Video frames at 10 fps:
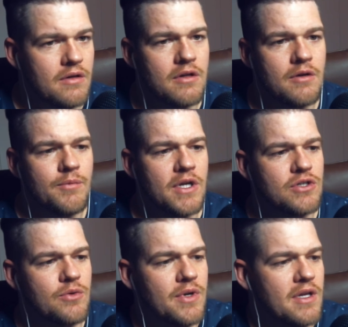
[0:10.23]
Gonna make
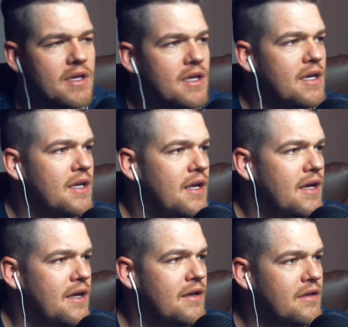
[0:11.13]
sure we can get
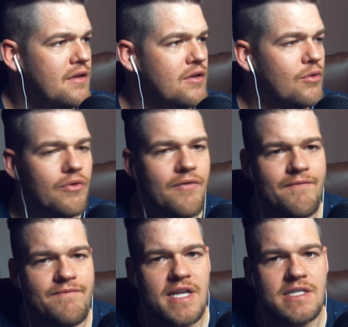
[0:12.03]
good old
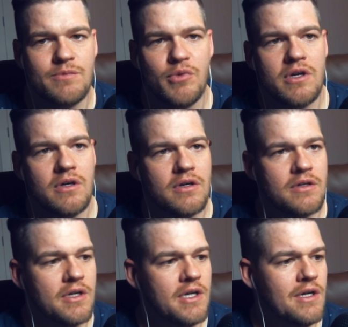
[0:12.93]
Facebook
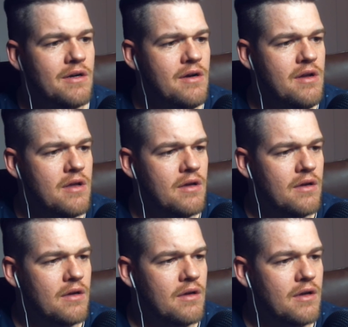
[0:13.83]
on here.
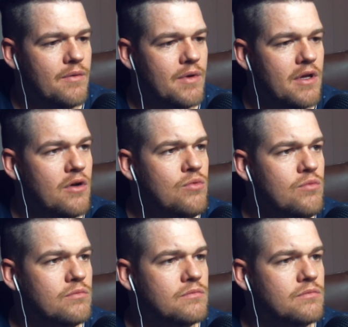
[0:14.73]
Here we go.